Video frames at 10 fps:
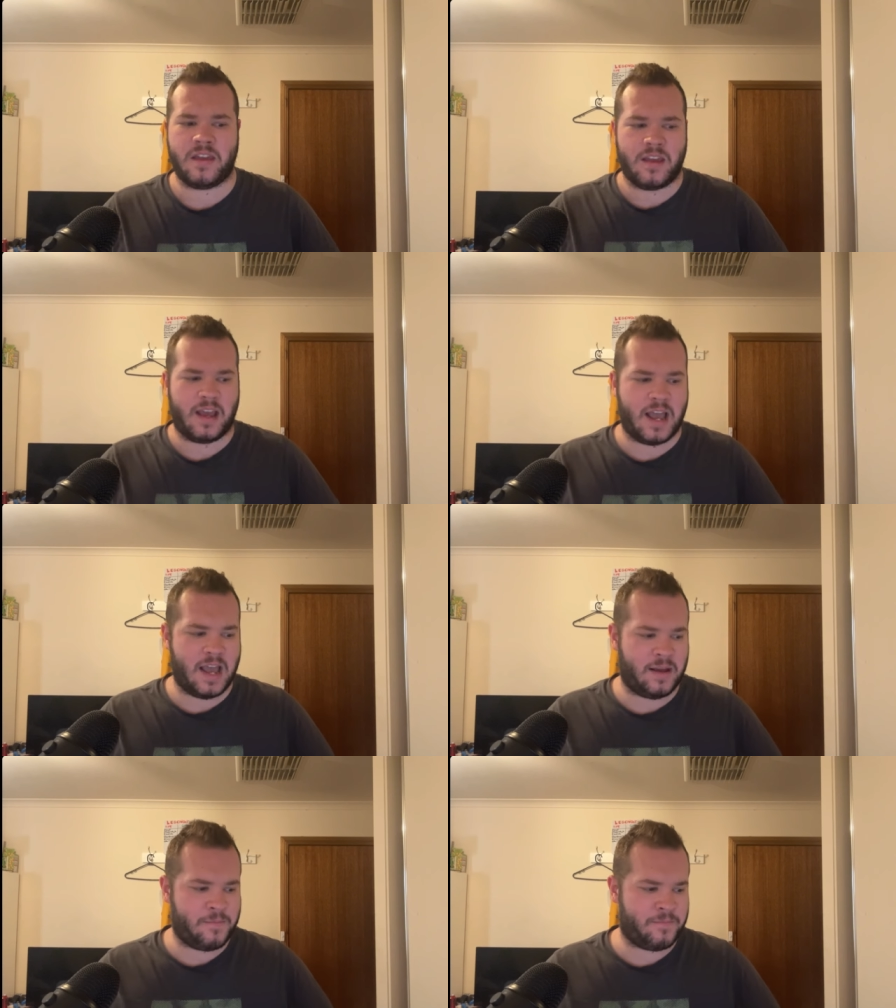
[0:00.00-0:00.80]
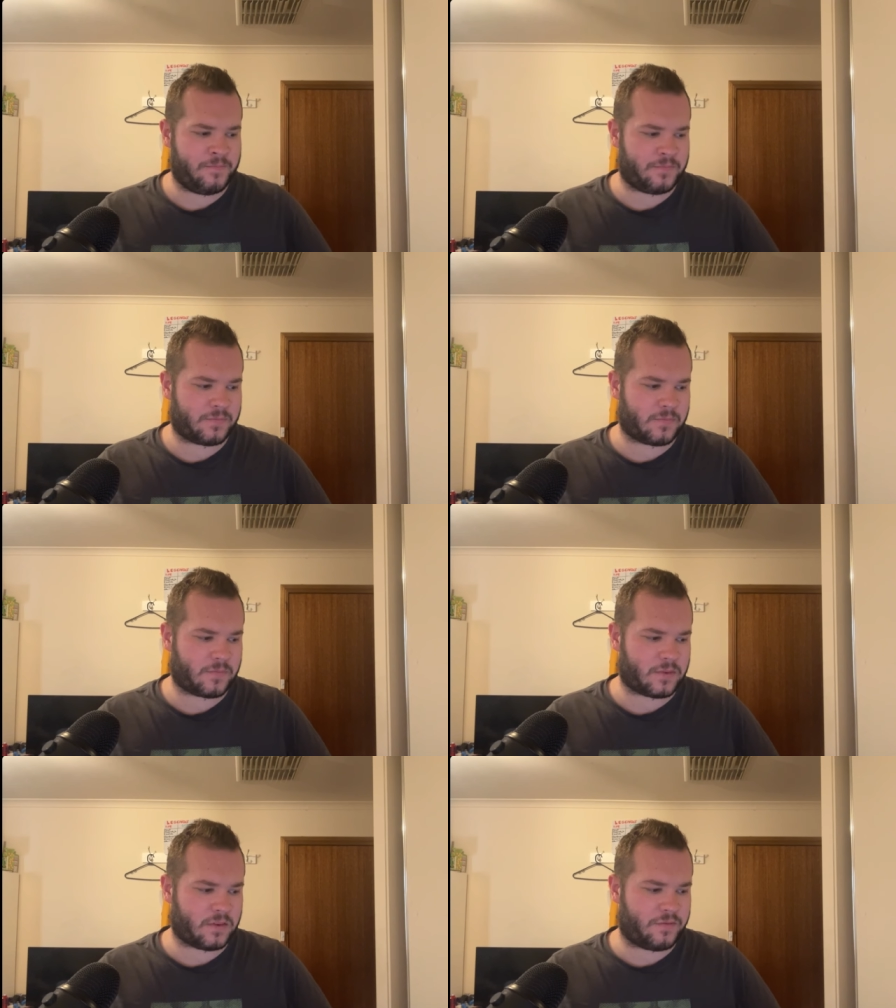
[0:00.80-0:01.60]
From
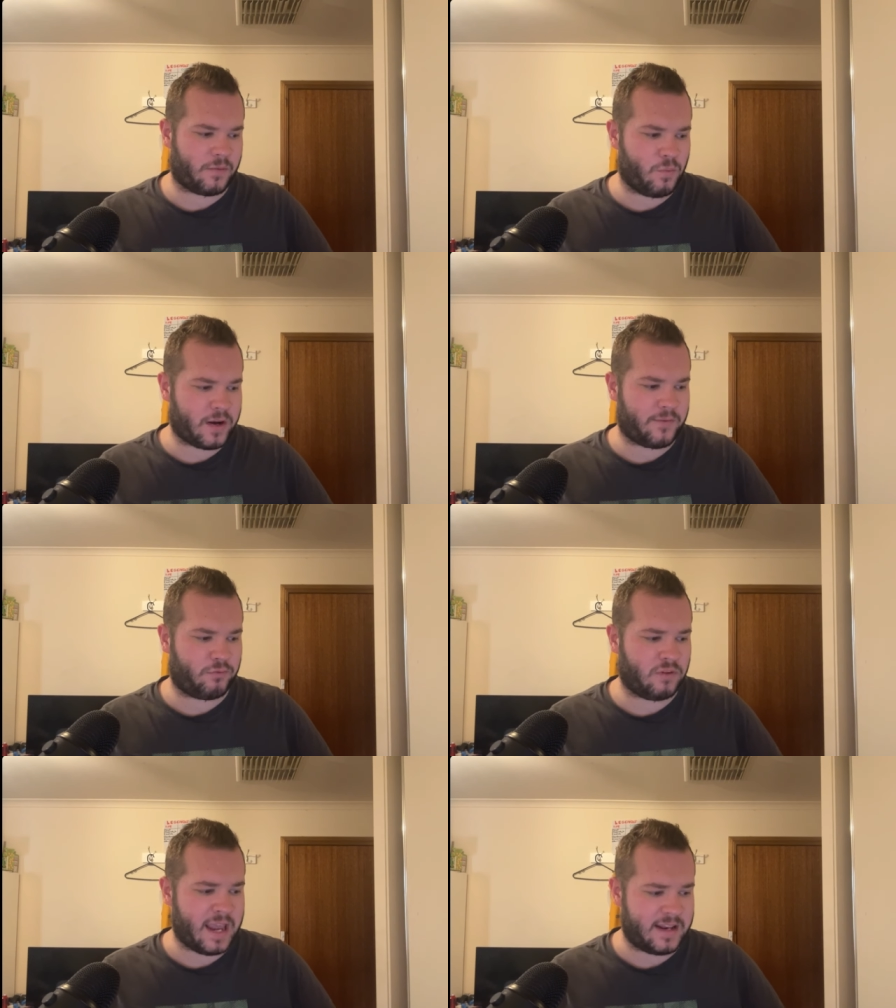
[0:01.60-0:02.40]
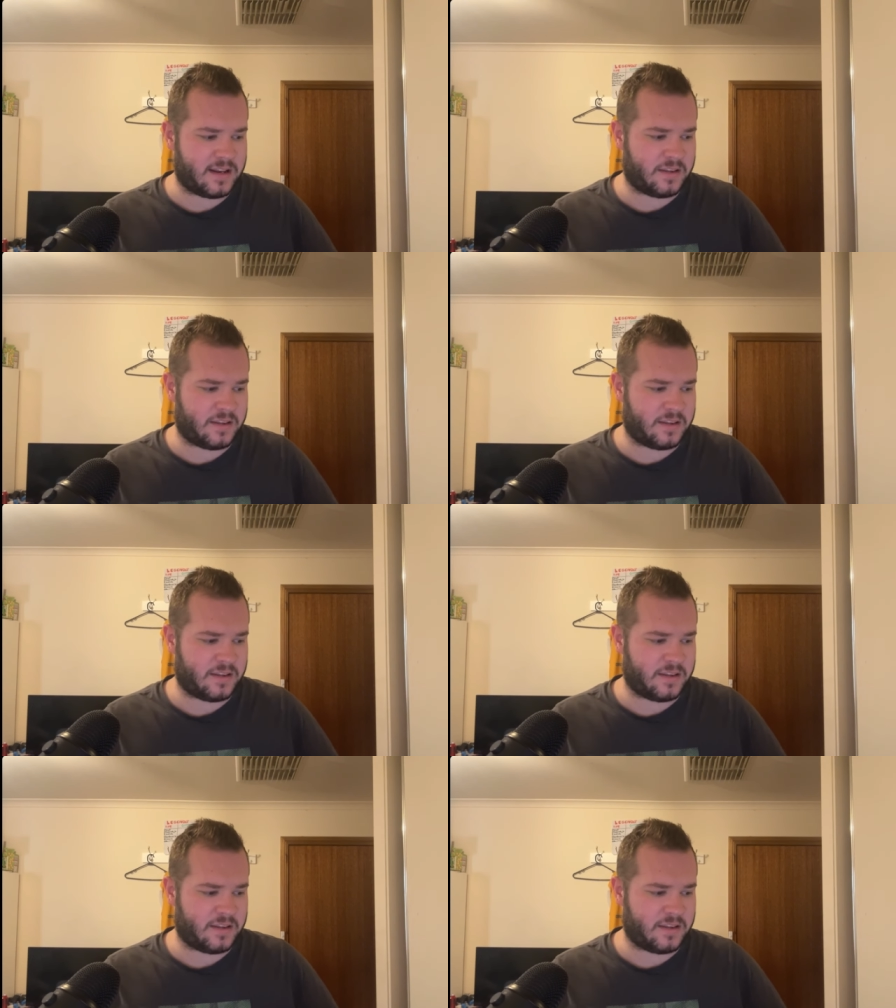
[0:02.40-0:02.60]
what I've read,